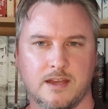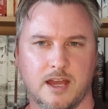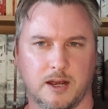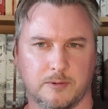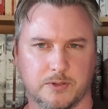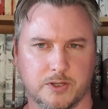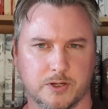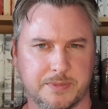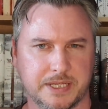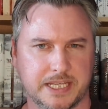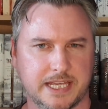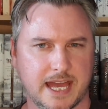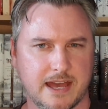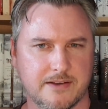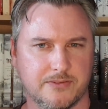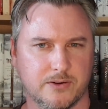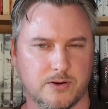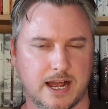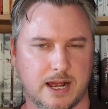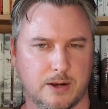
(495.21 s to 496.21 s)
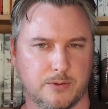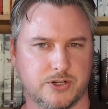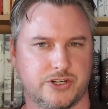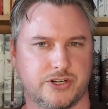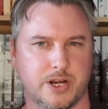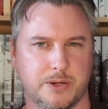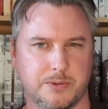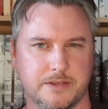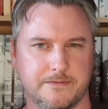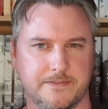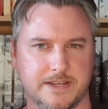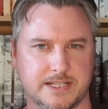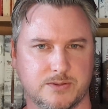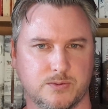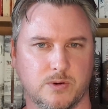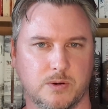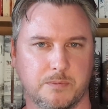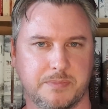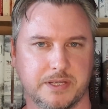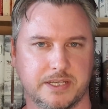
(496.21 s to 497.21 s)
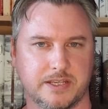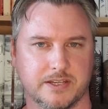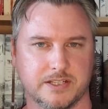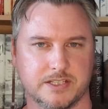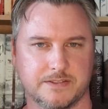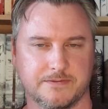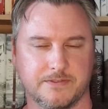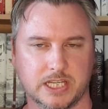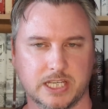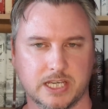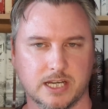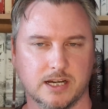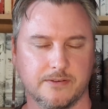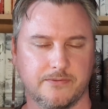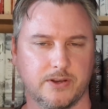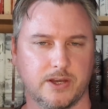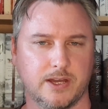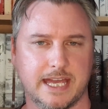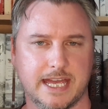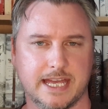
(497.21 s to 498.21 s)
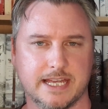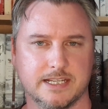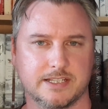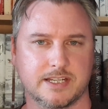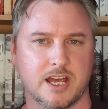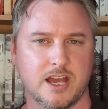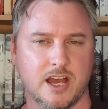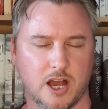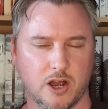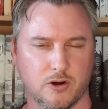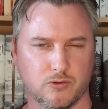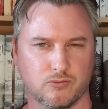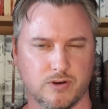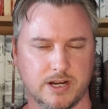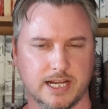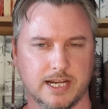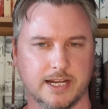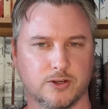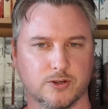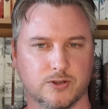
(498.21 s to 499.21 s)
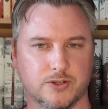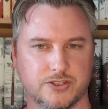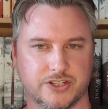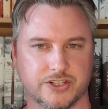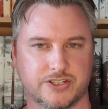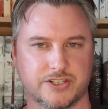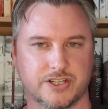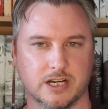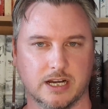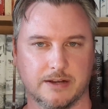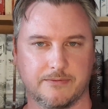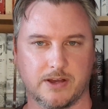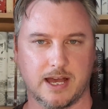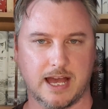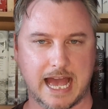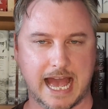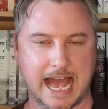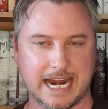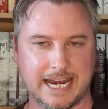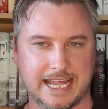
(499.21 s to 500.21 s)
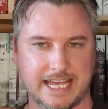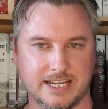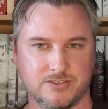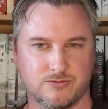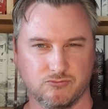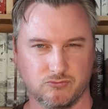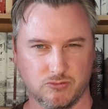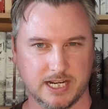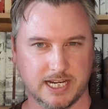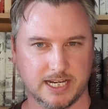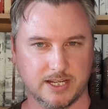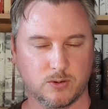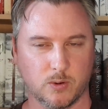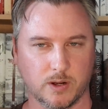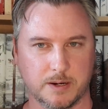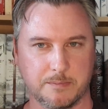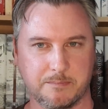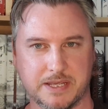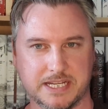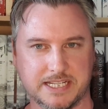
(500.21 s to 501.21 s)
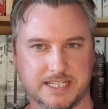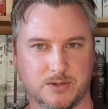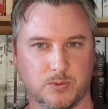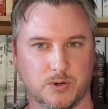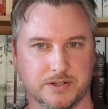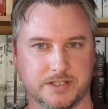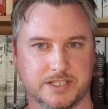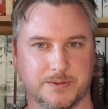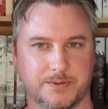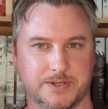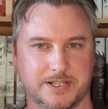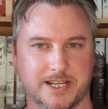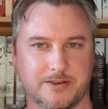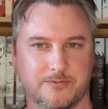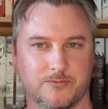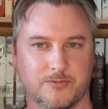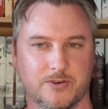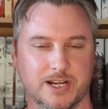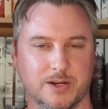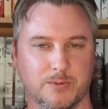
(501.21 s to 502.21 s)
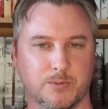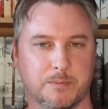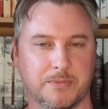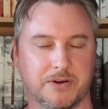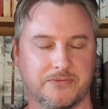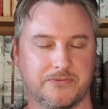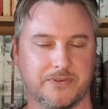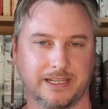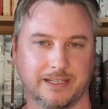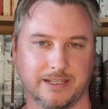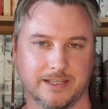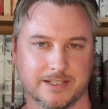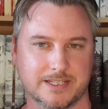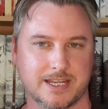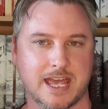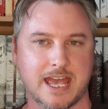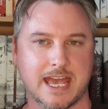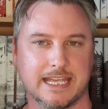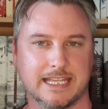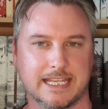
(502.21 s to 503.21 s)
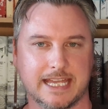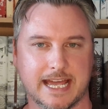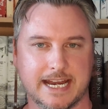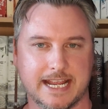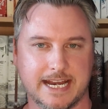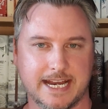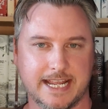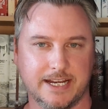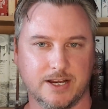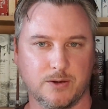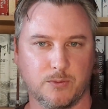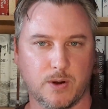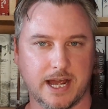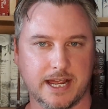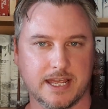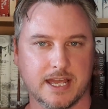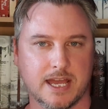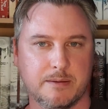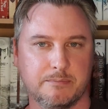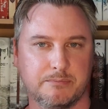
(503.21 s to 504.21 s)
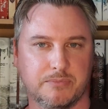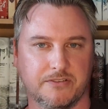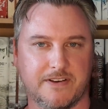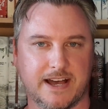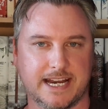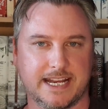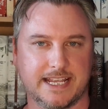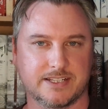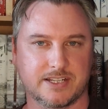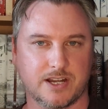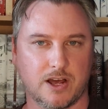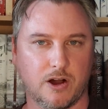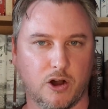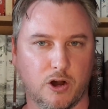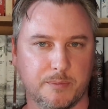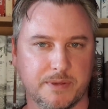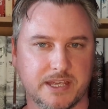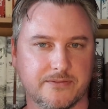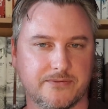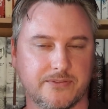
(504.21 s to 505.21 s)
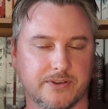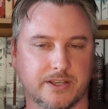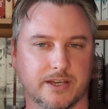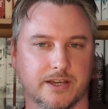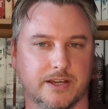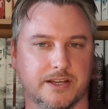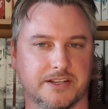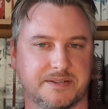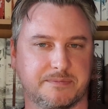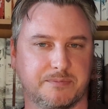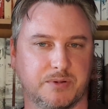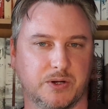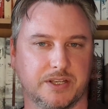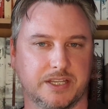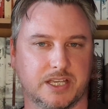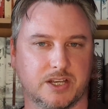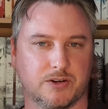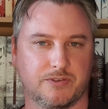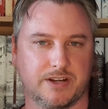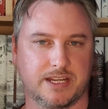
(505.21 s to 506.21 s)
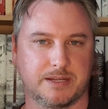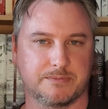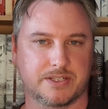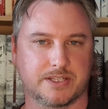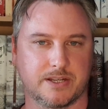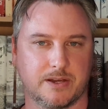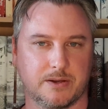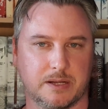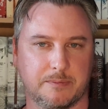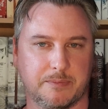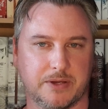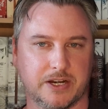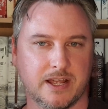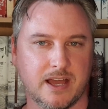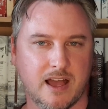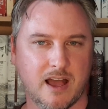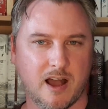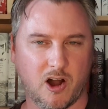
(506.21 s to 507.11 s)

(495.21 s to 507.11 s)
I'm going to be careful how I show you this one because the cover is a really gorgeous cover and it's really quite a busy one, so I don't really want my fingers getting in the way. But that is Army of the Cursed by Kareem Solomon.